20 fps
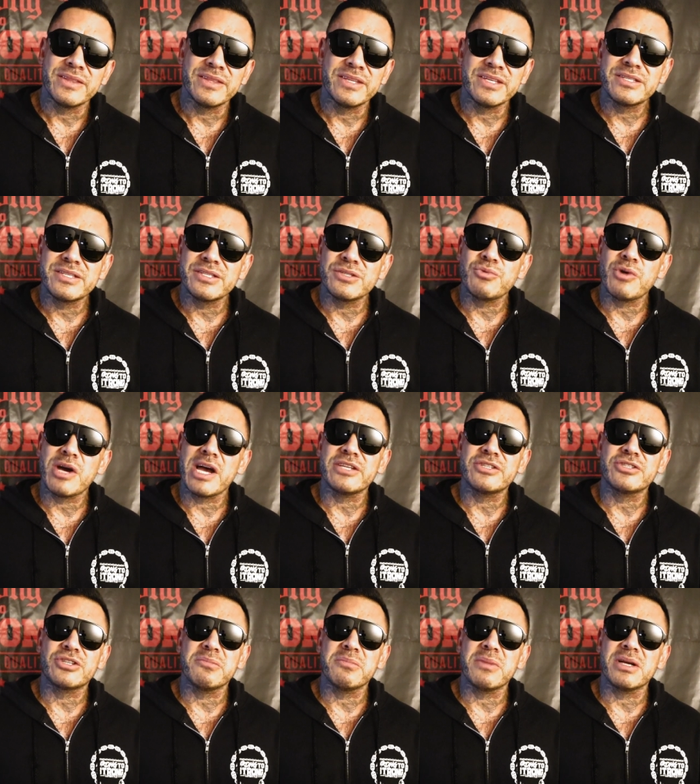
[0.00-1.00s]
This is why I
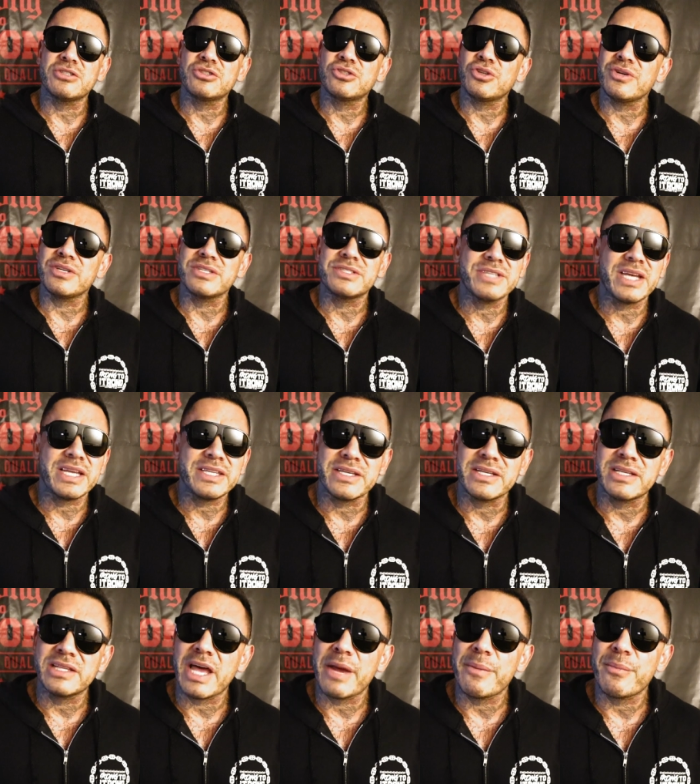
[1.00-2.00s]
share my story. It's not to
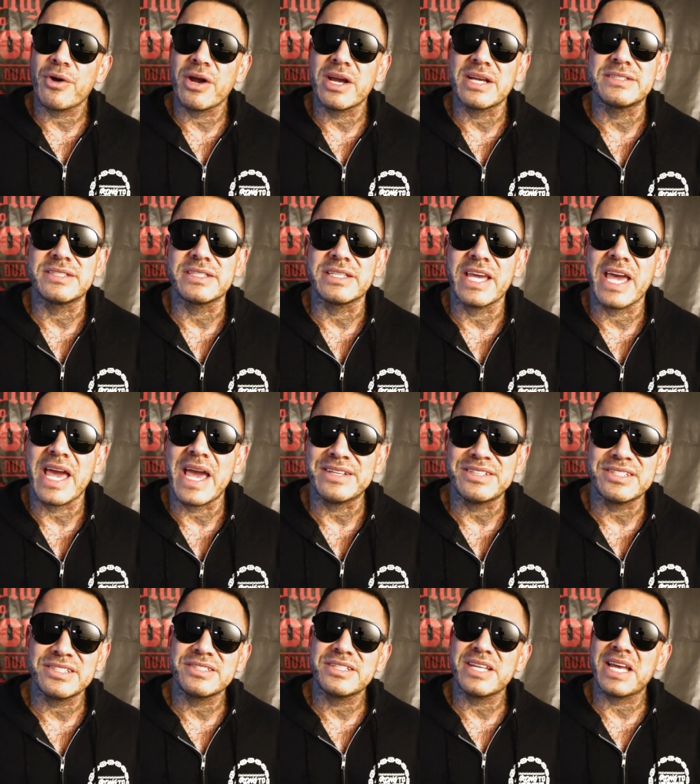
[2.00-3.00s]
glamorize the
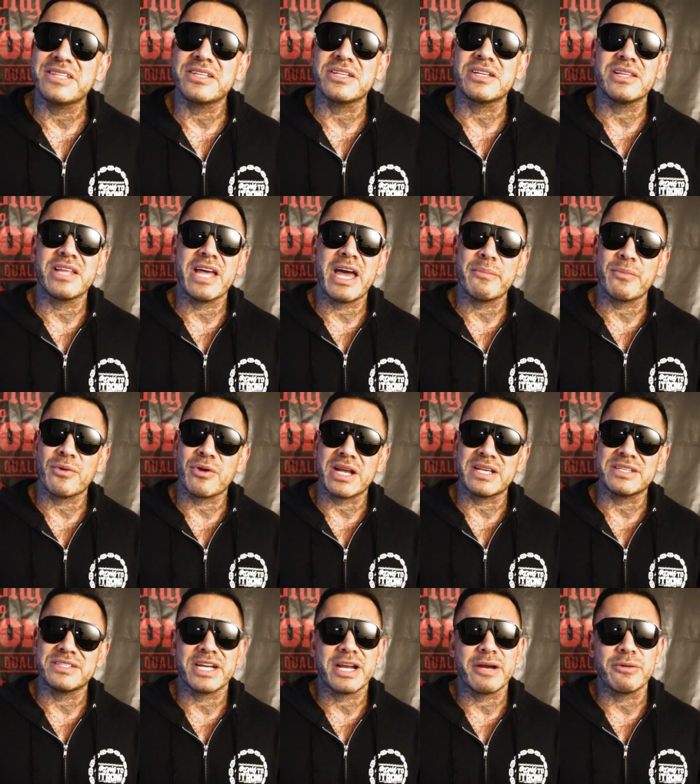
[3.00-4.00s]
gangs. It's not to
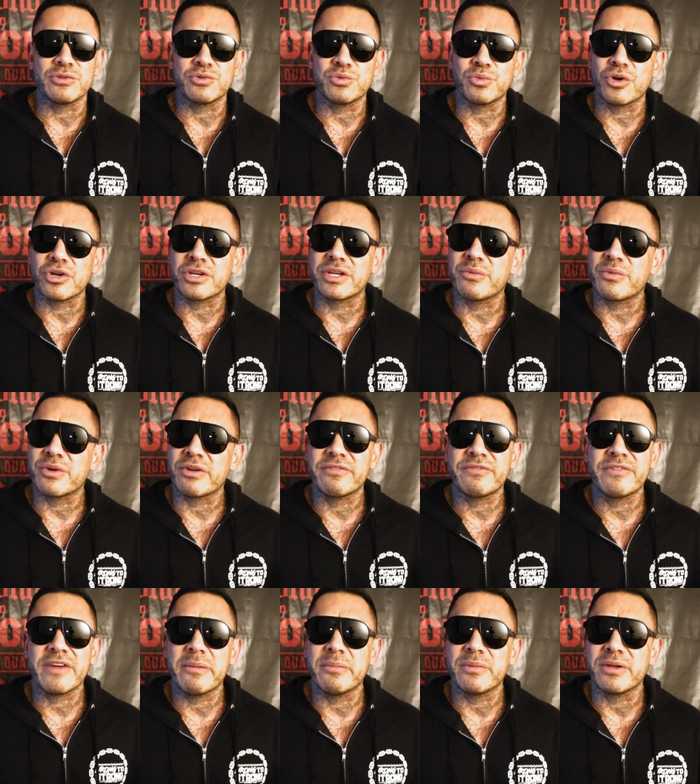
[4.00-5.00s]
glamorize that I was working with a
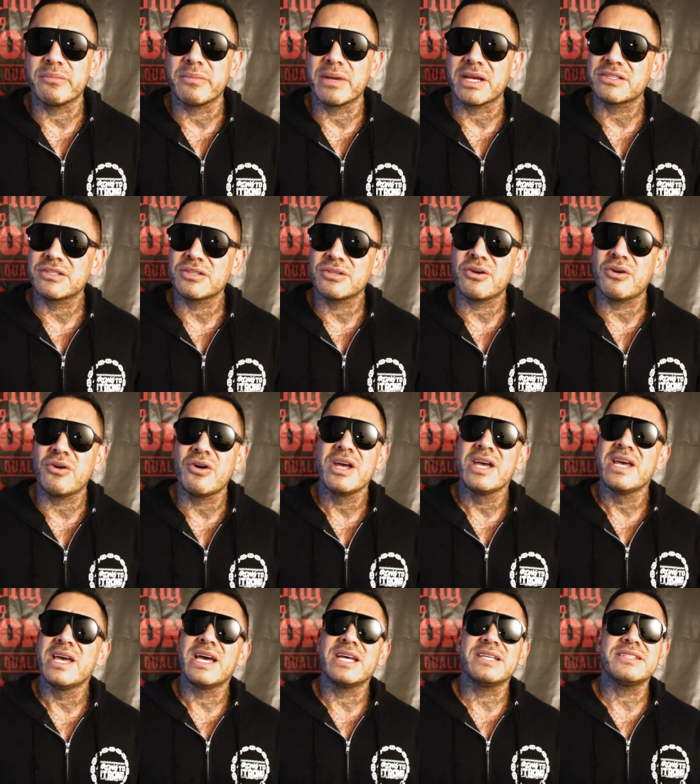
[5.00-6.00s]
family in Mexico.
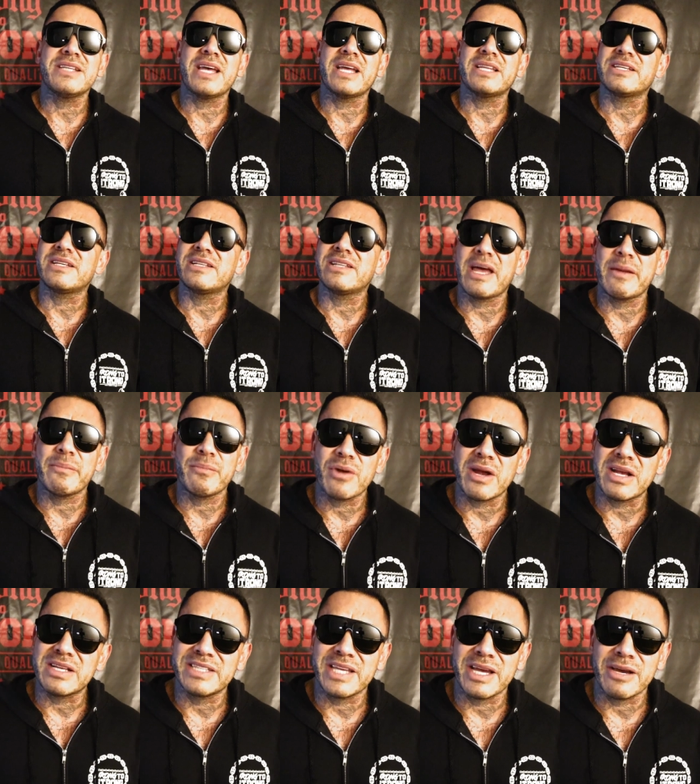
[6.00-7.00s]
It's not to
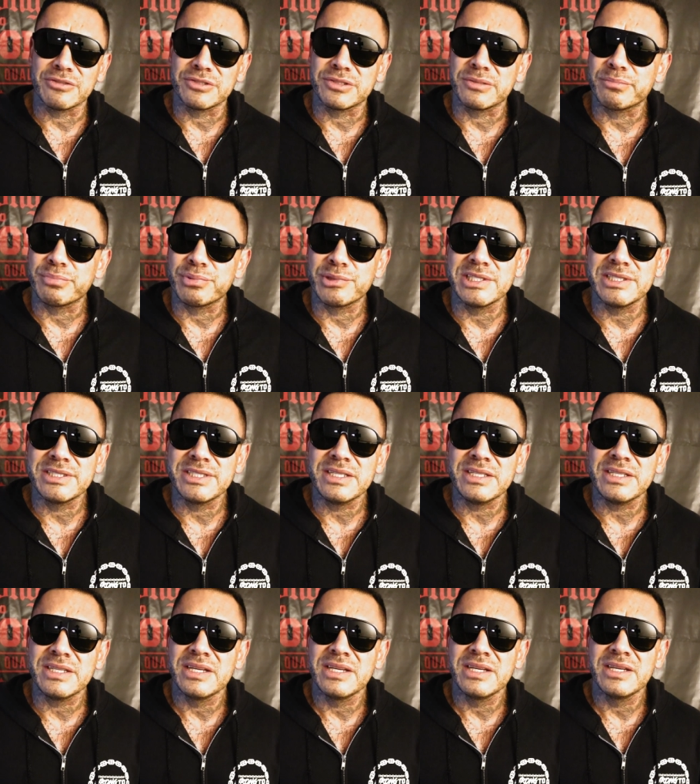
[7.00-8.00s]
glamorize that I was in
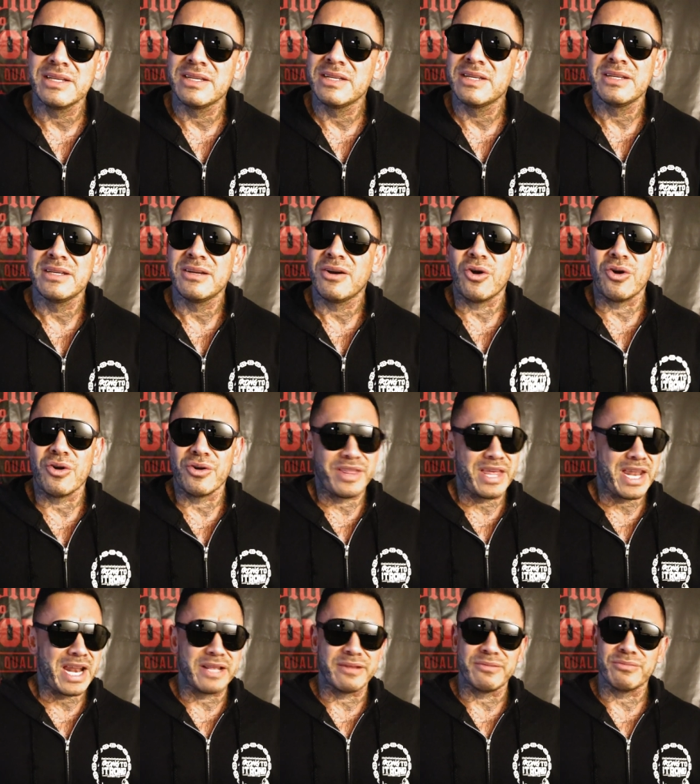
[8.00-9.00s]
prison or
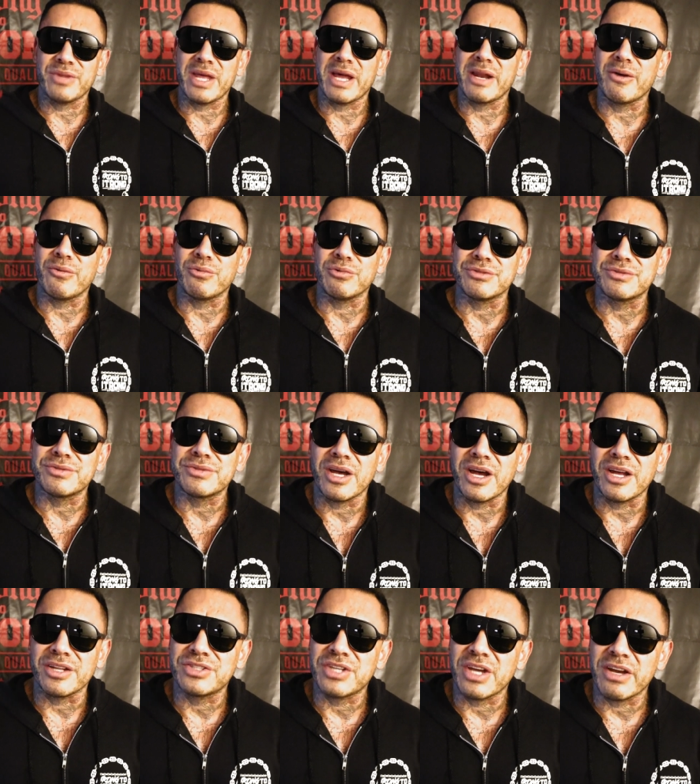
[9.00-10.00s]
that I was
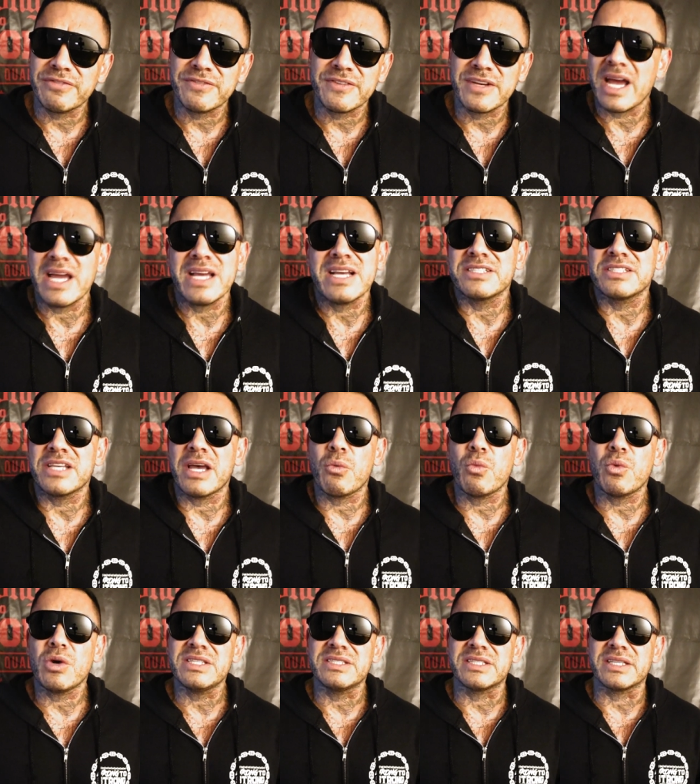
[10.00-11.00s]
a tough guy, because I
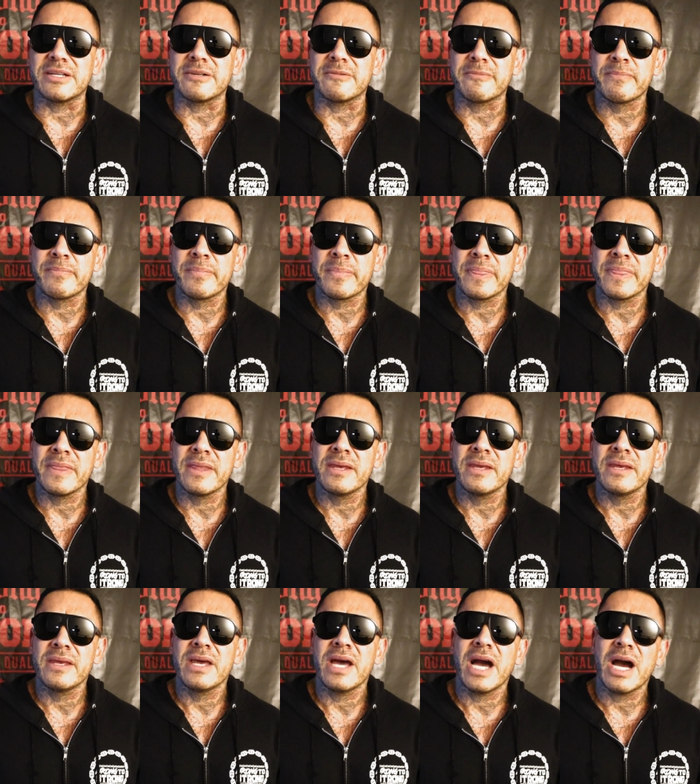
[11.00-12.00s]
wasn't.
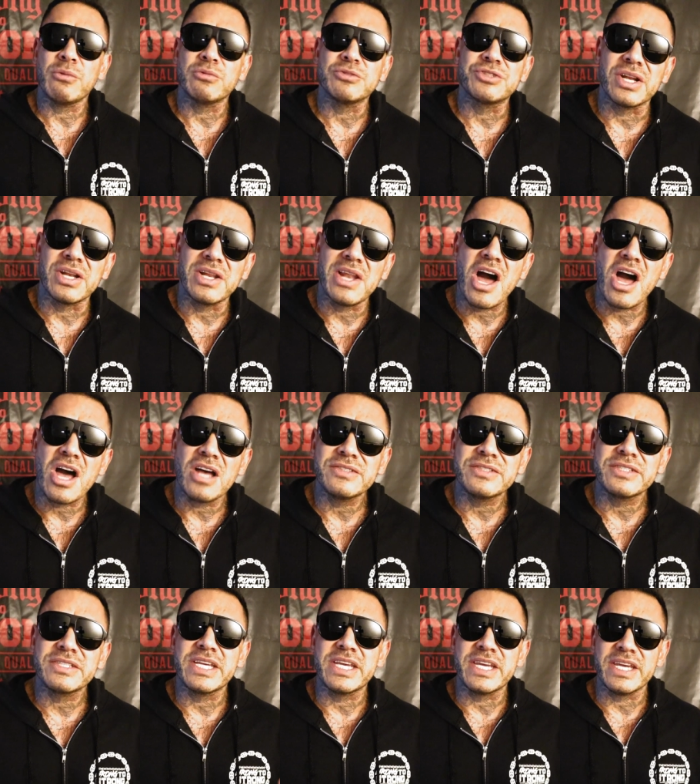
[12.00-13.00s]
I was a
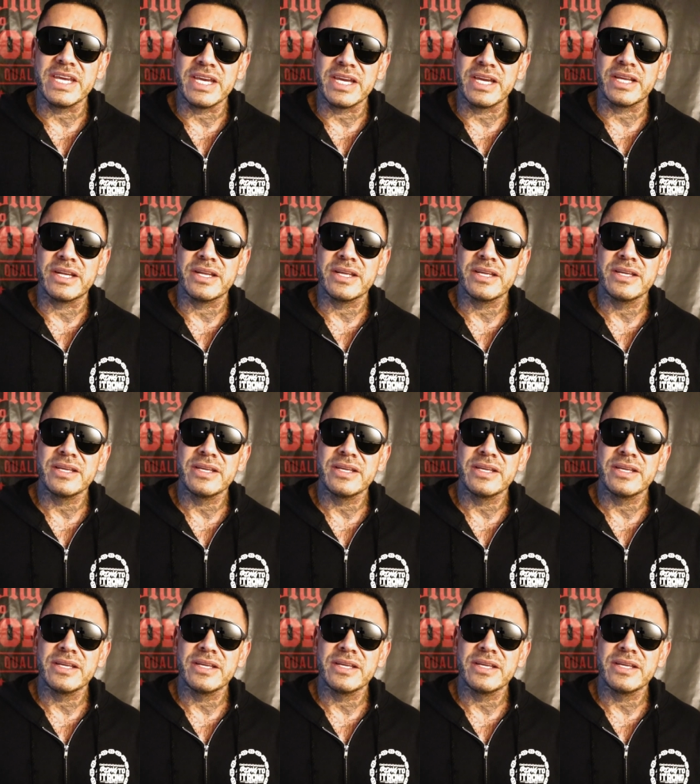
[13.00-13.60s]
lost kid